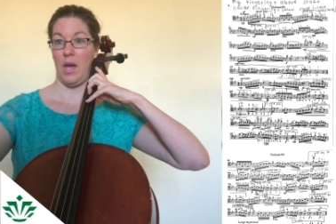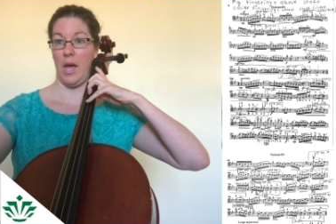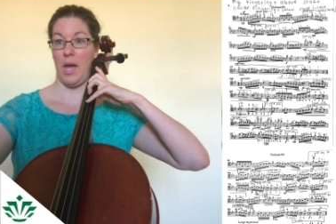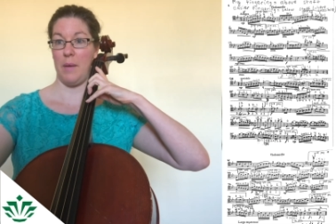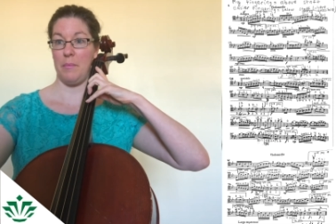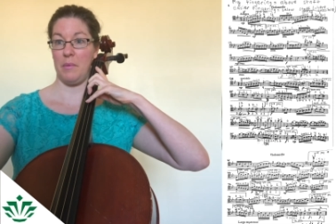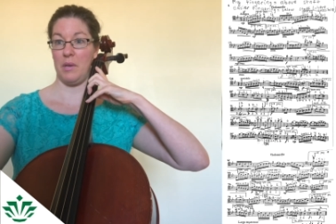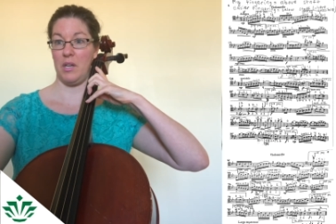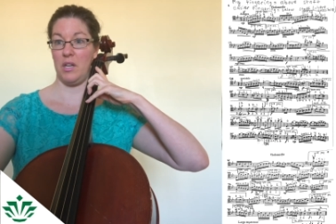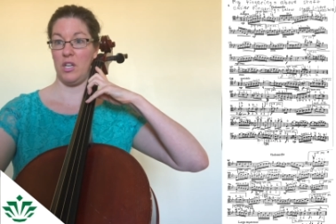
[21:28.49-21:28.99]

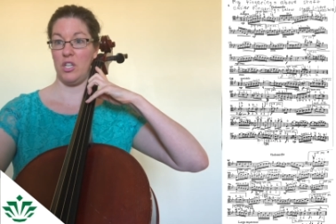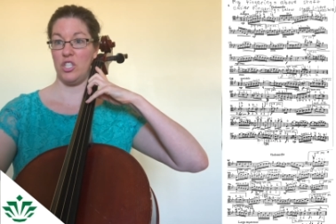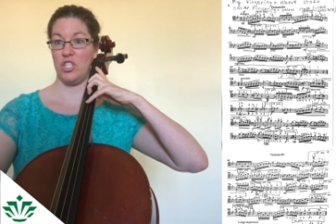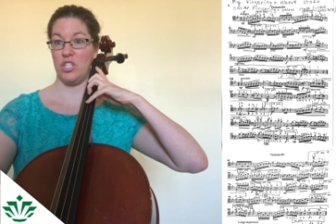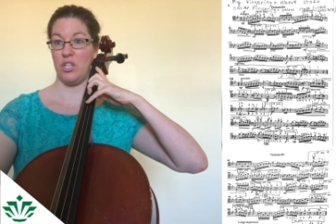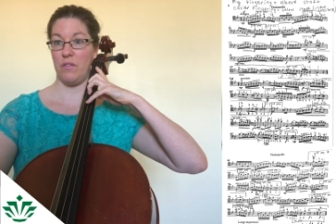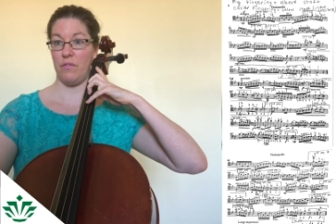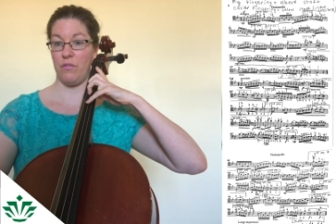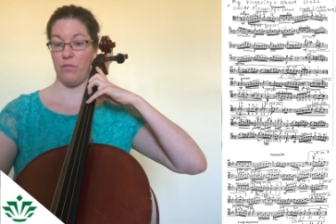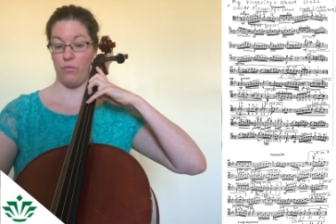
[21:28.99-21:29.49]
I'm going to
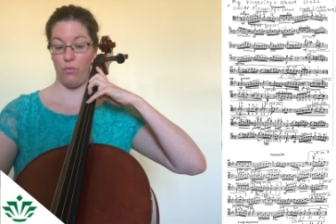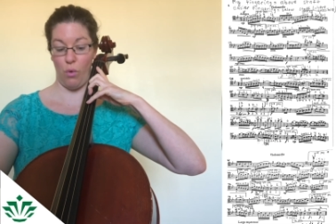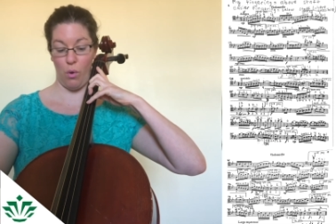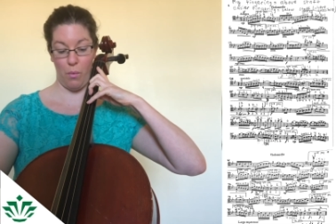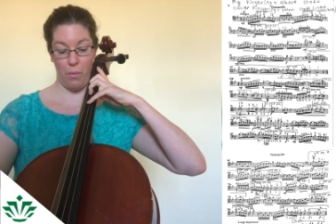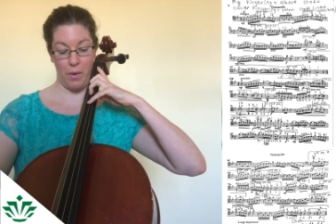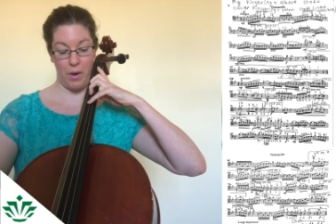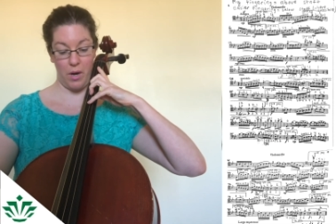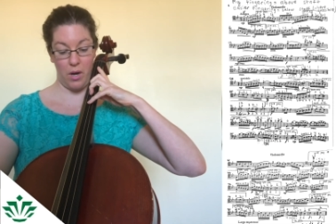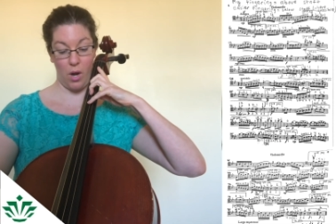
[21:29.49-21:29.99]
shift
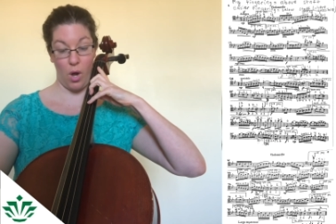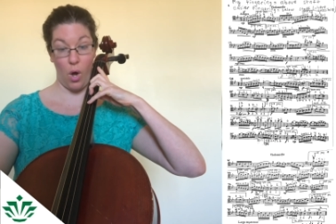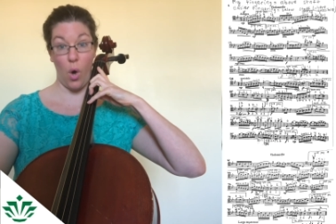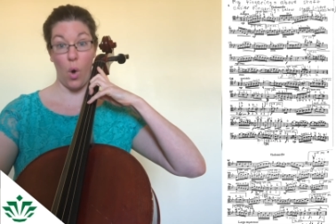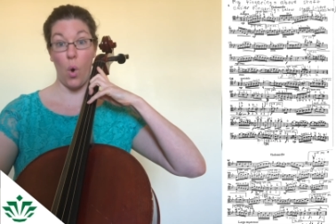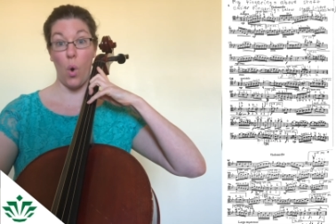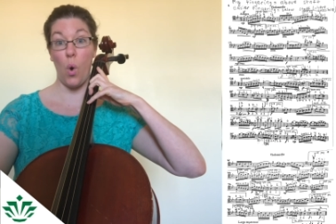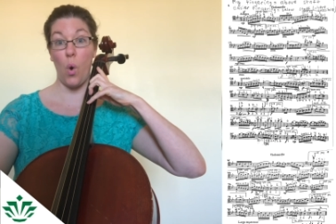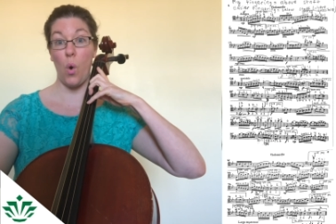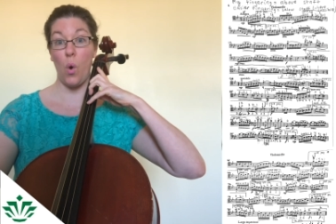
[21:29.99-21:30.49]
forward a
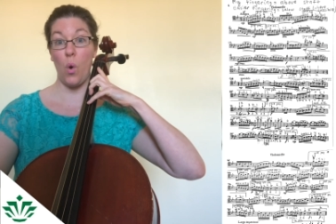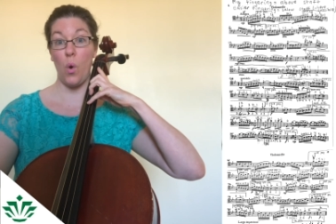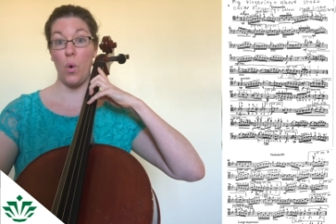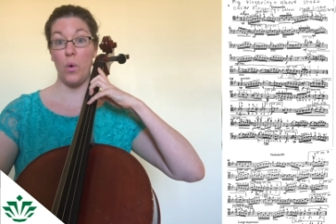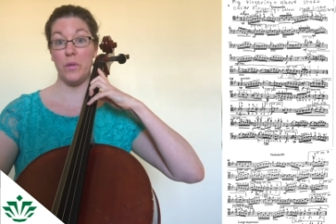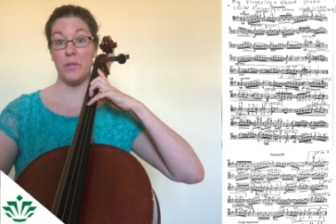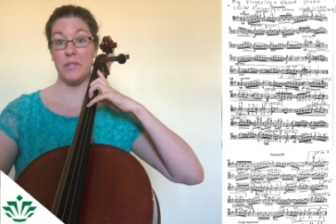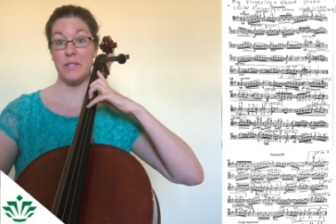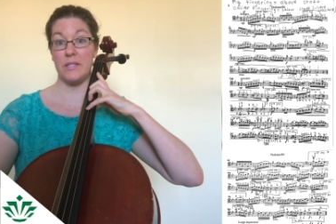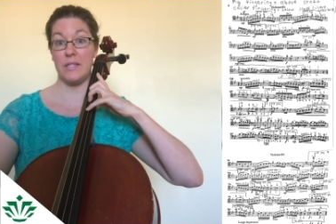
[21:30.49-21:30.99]

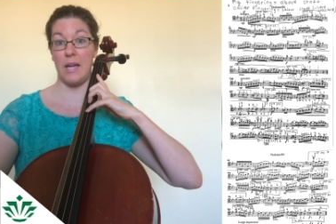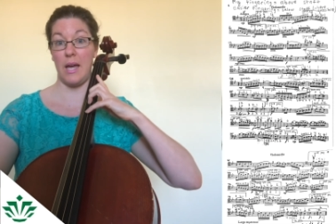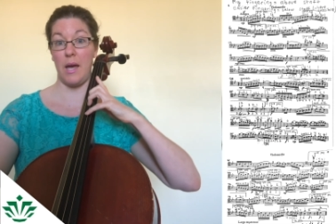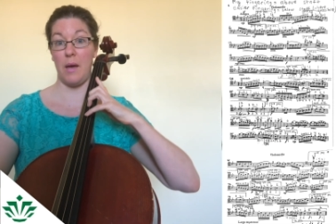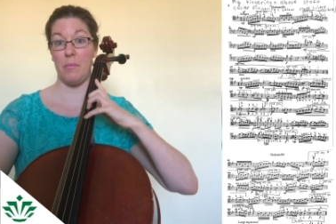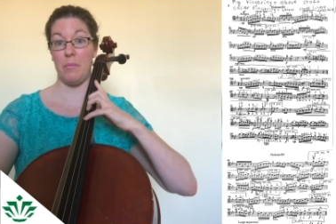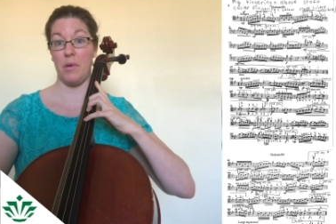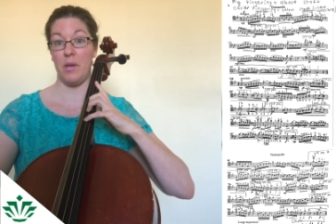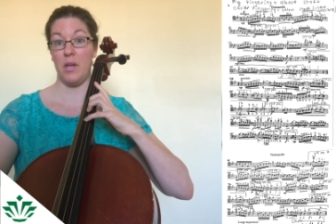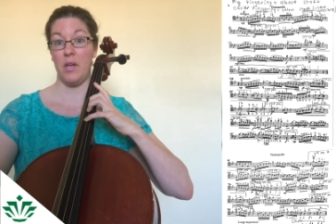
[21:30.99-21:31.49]
whole
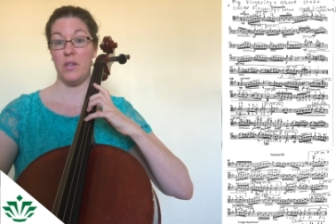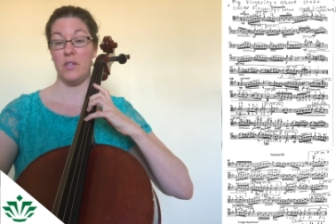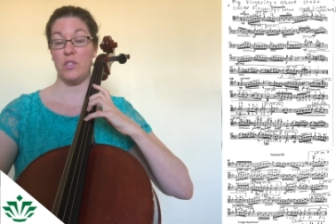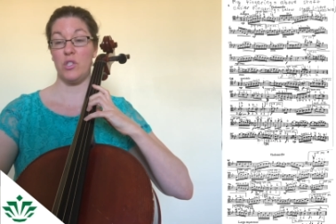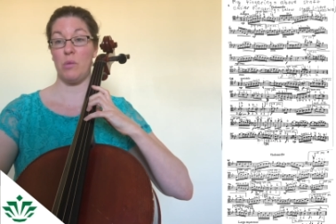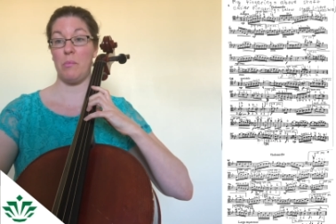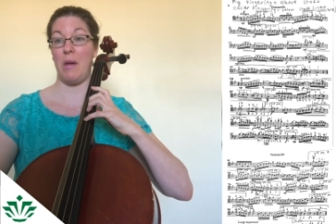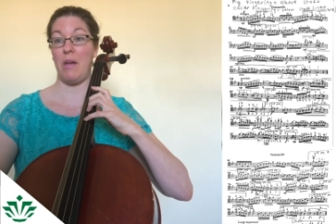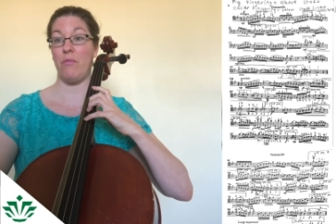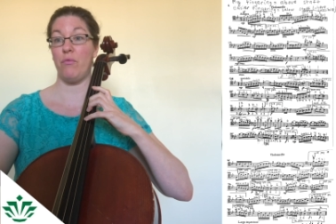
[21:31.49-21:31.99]
step
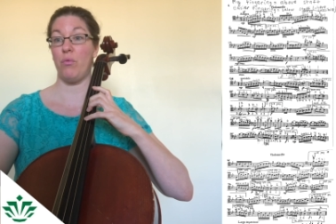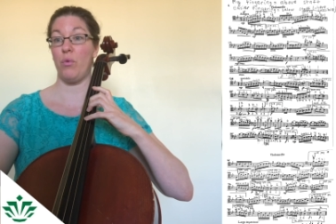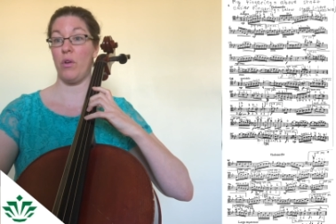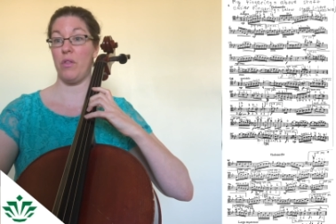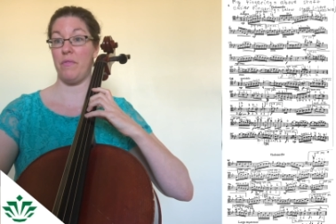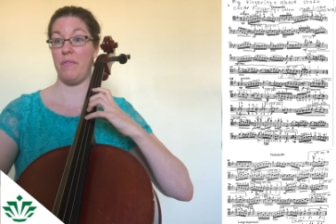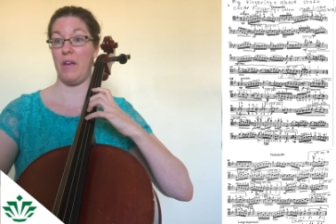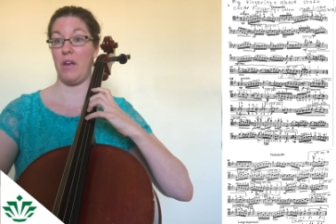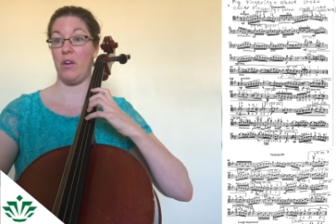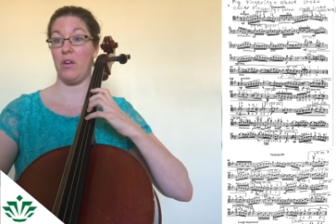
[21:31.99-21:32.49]
so my
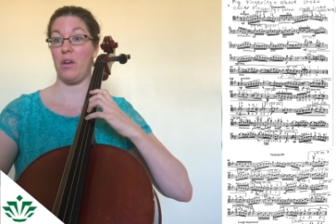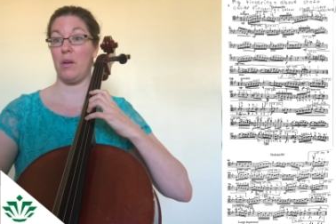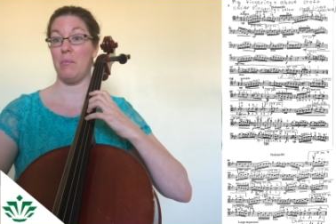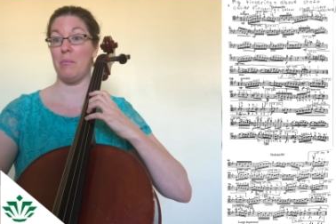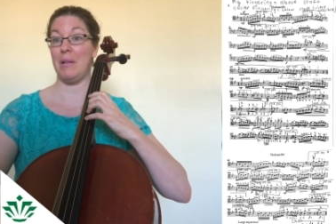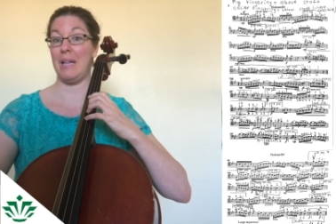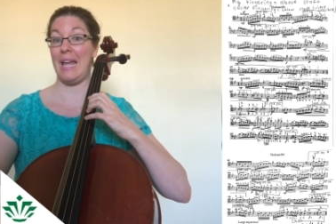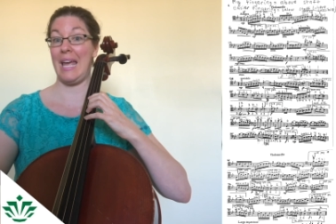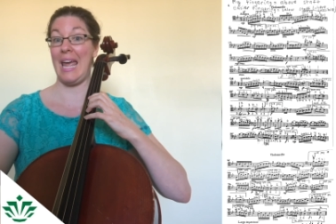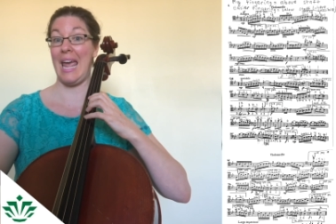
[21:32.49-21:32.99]
4th finger can
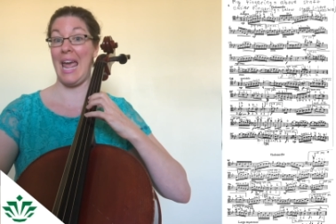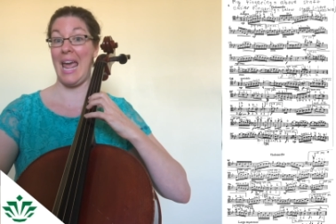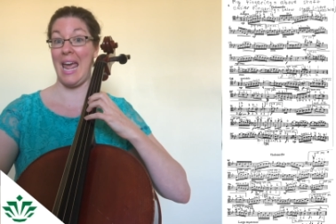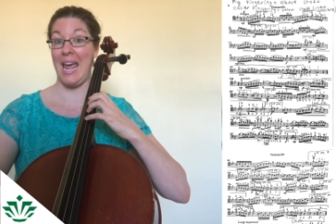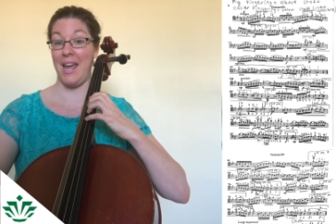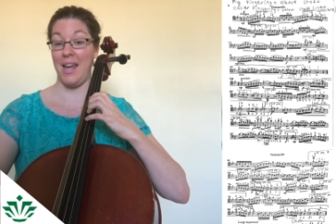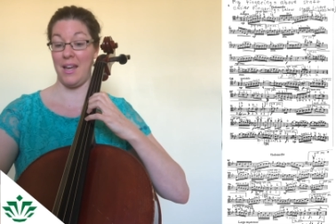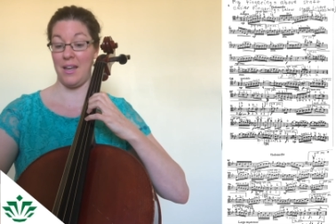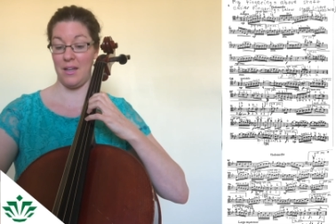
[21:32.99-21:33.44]
play A,